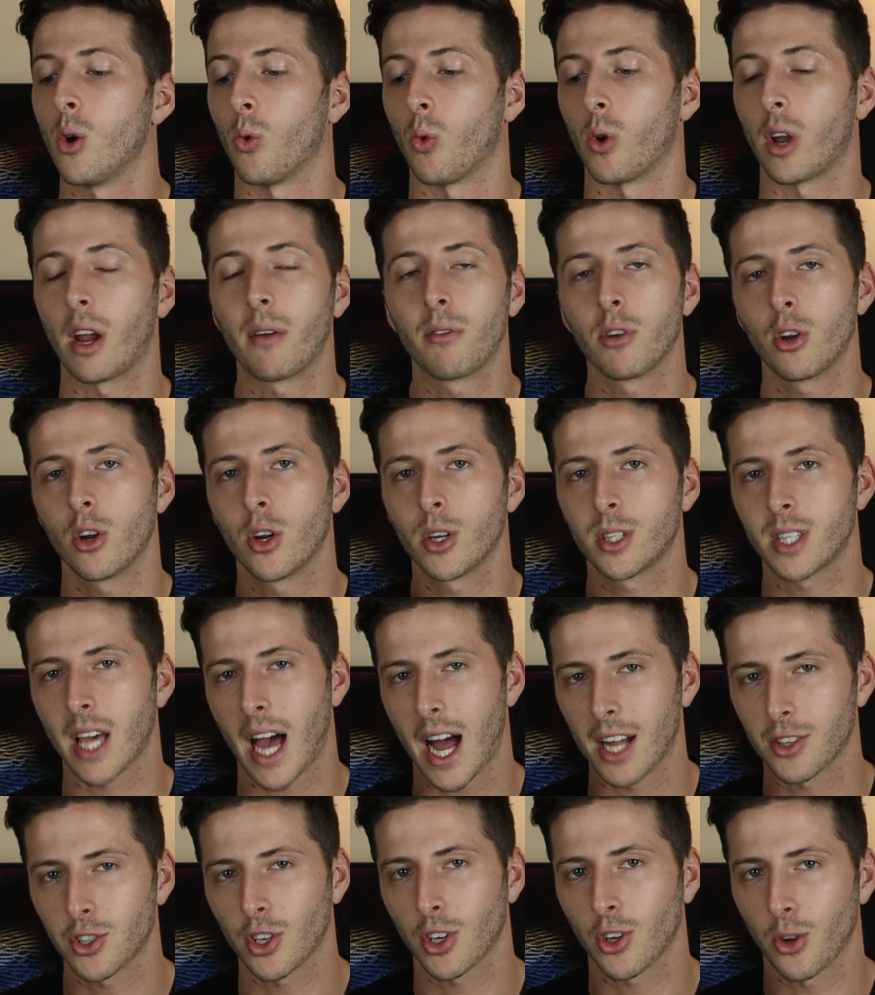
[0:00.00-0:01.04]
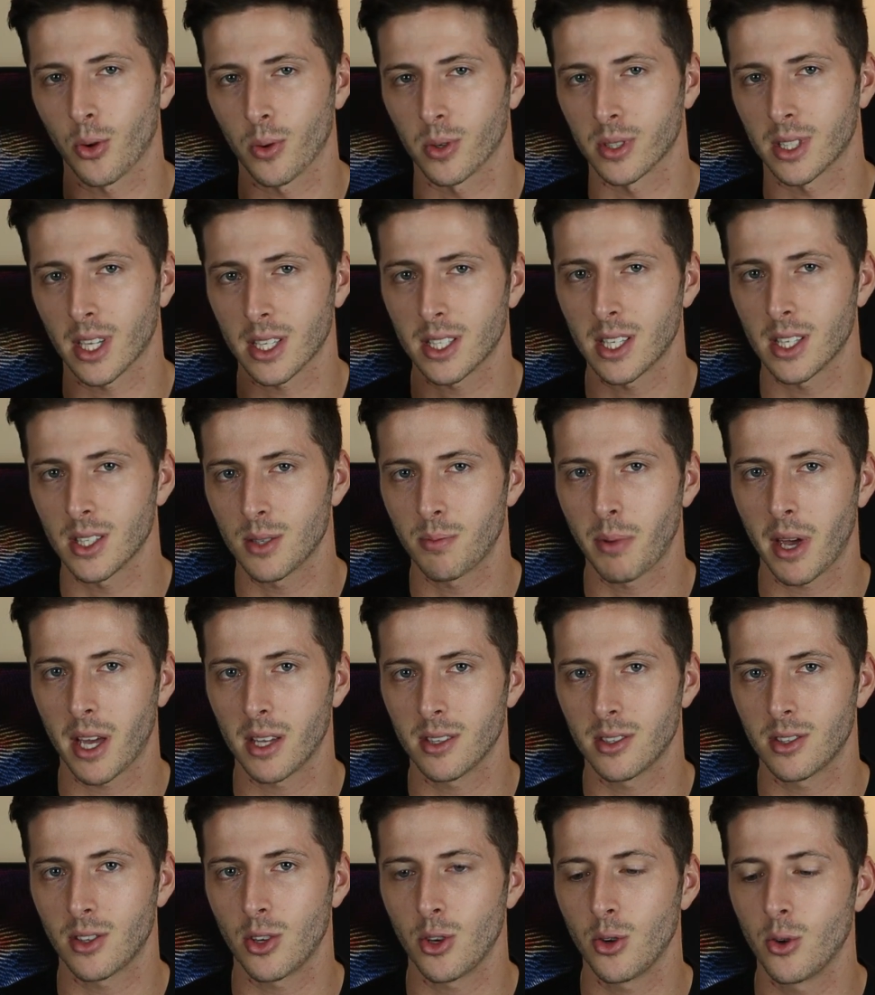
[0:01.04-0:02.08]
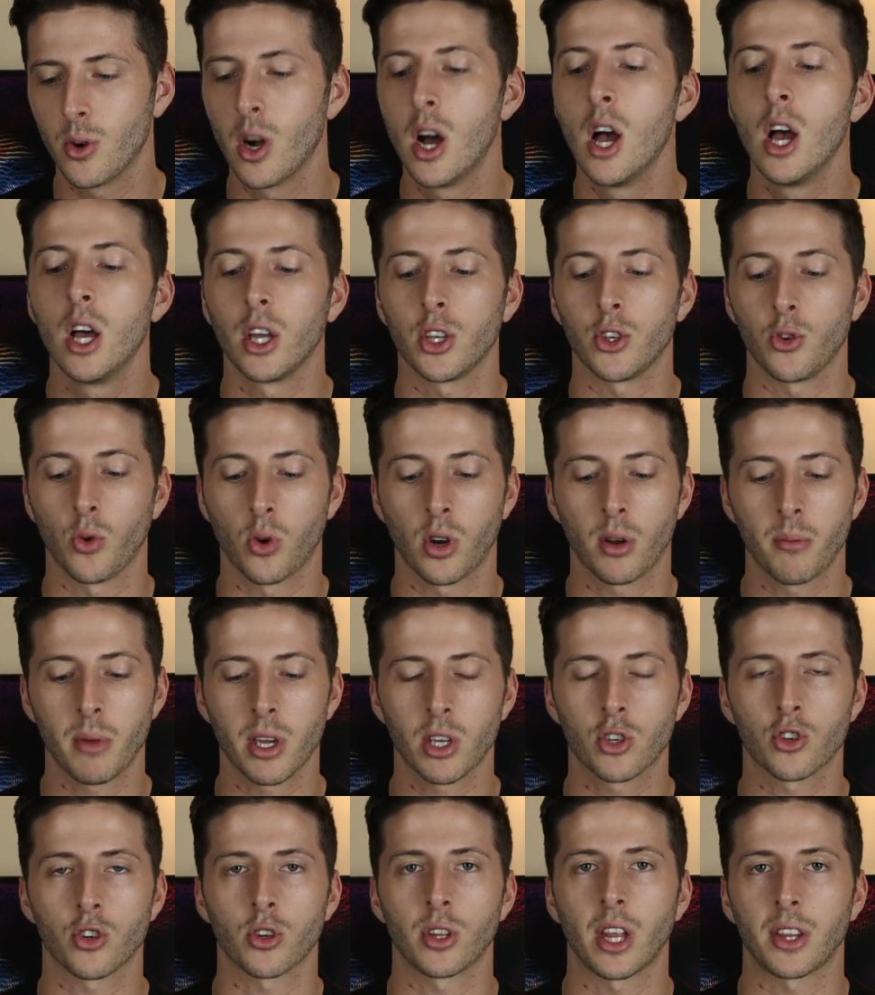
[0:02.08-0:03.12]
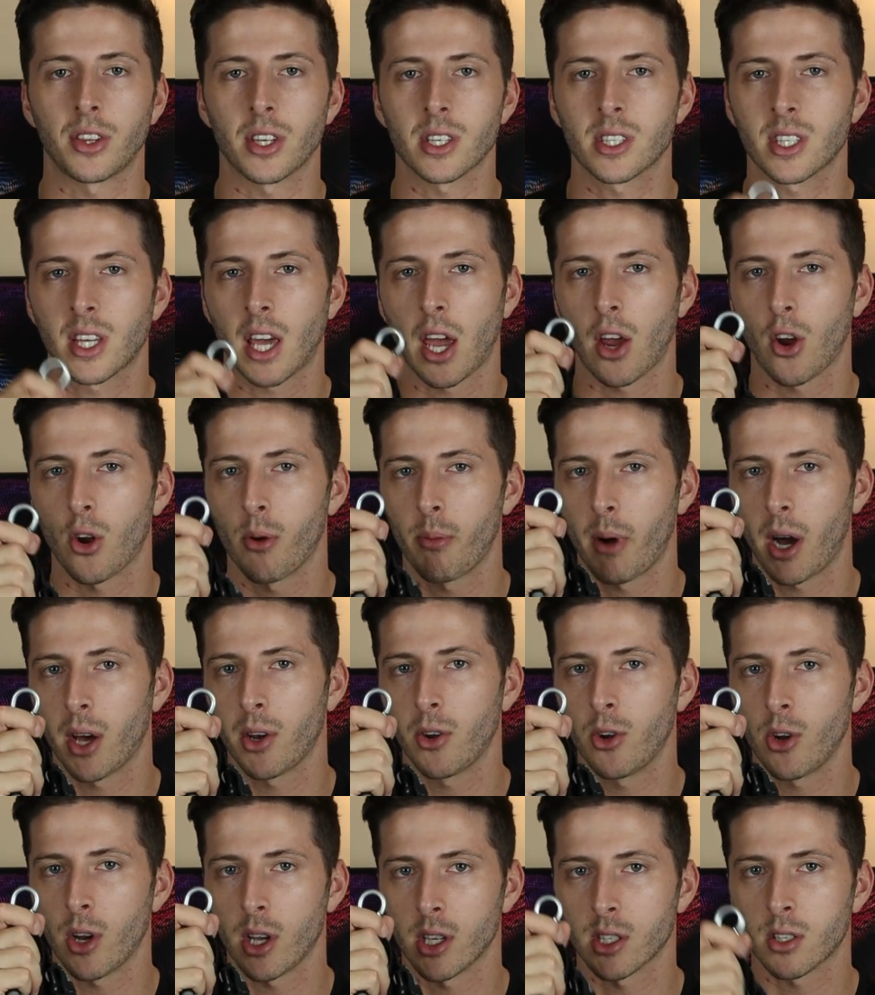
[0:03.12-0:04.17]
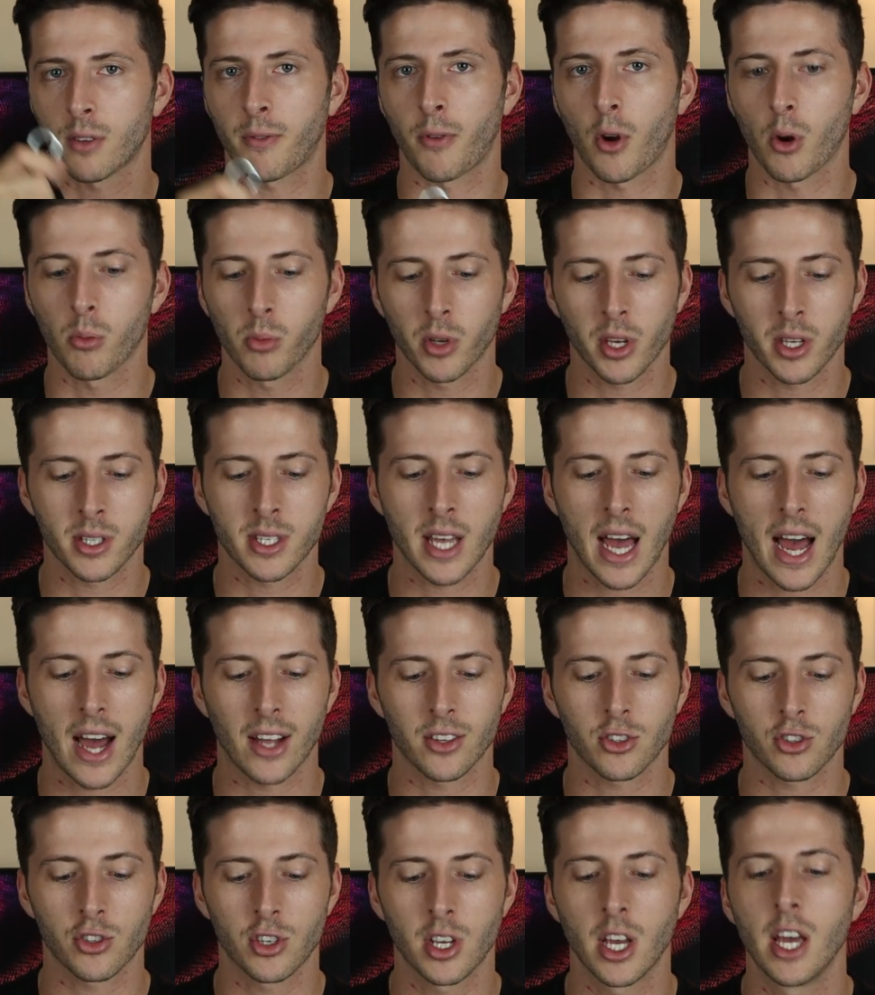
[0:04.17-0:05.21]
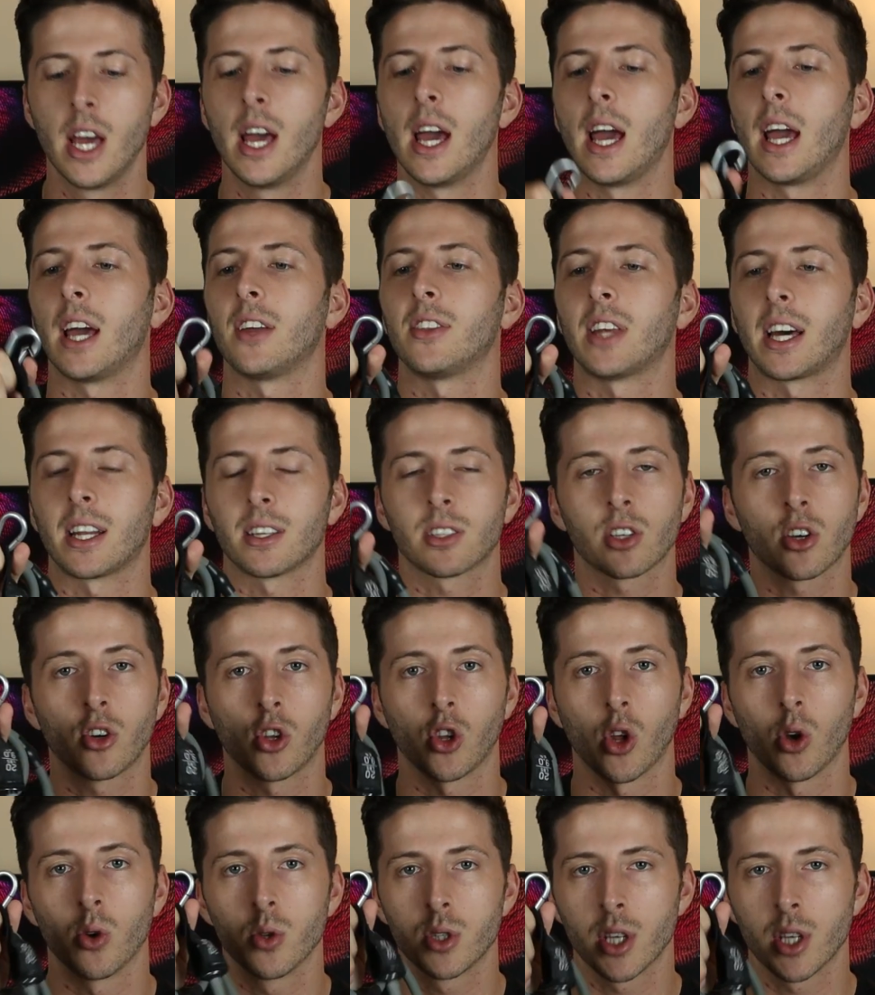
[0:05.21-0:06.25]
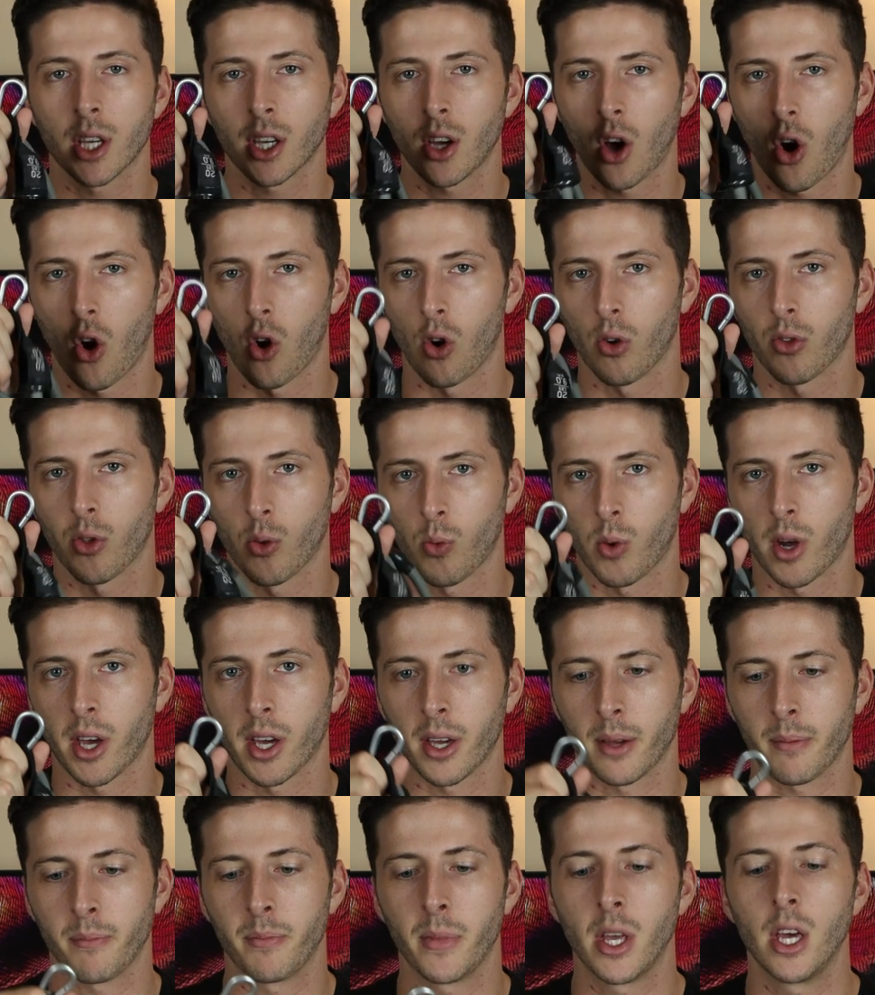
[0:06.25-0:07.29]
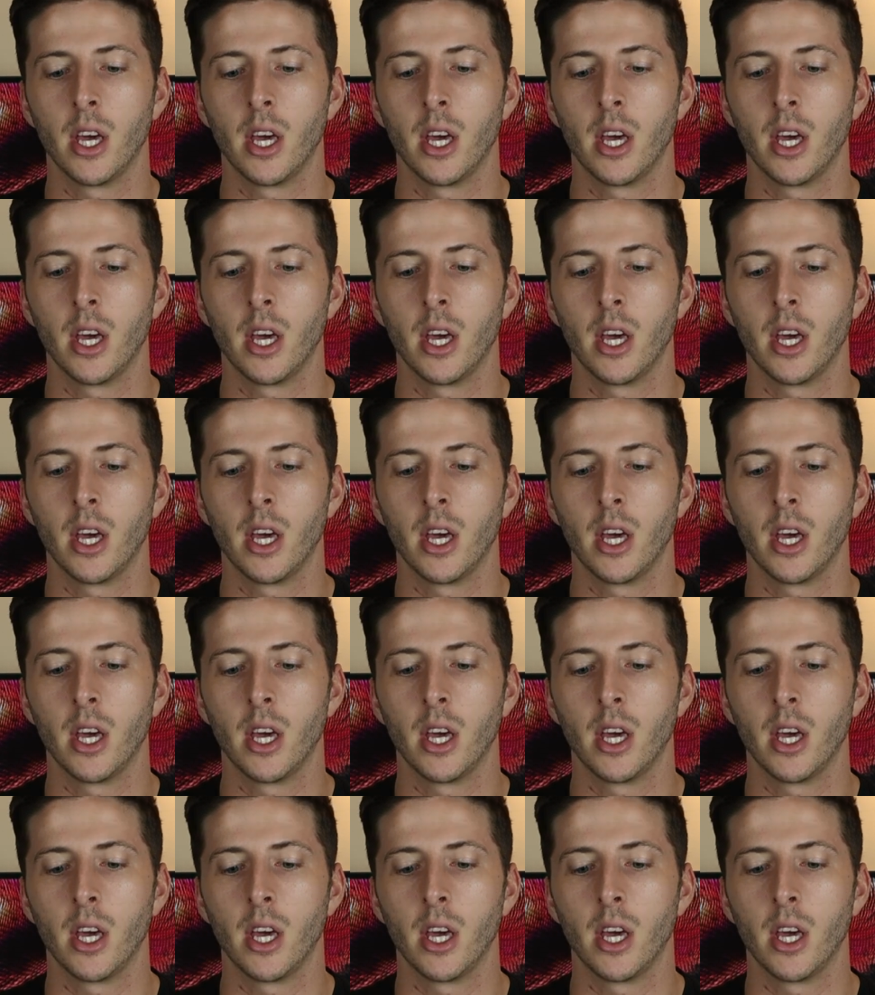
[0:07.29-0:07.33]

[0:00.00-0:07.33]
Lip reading: Whatever you're attaching your resistance bands to, you want to make sure that this carabiner is firmly attached and that it's closing all the way.